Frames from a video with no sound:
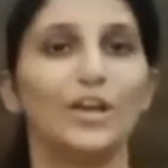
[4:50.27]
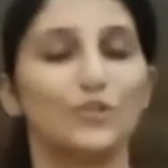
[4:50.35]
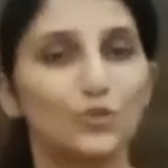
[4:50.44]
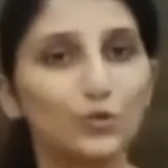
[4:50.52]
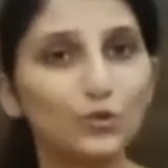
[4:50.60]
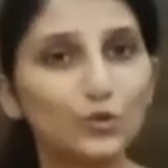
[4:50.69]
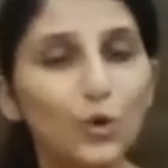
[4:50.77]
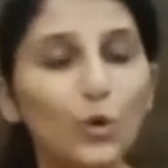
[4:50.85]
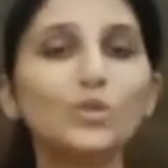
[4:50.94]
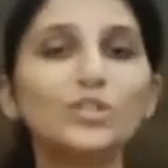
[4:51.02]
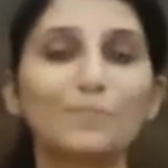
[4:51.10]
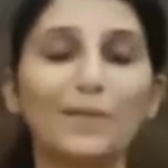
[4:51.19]
So
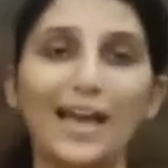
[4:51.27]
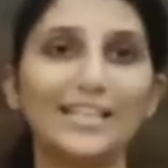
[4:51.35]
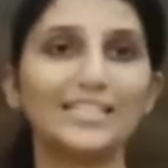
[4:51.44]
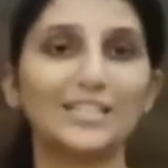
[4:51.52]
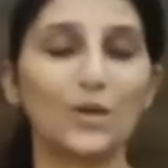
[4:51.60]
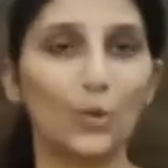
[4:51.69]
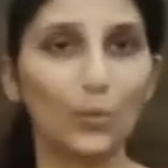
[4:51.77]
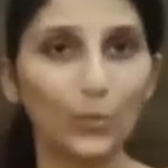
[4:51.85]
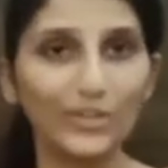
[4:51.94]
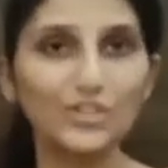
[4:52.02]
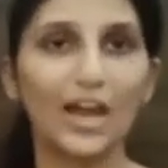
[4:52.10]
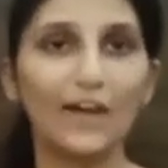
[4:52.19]
those plants
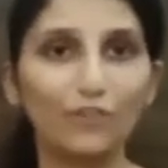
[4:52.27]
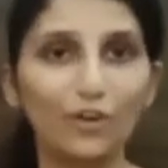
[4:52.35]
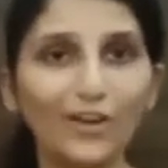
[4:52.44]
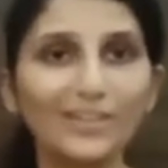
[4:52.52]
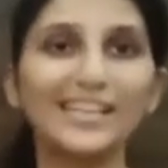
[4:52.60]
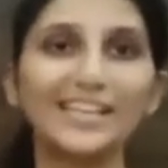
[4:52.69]
which have lost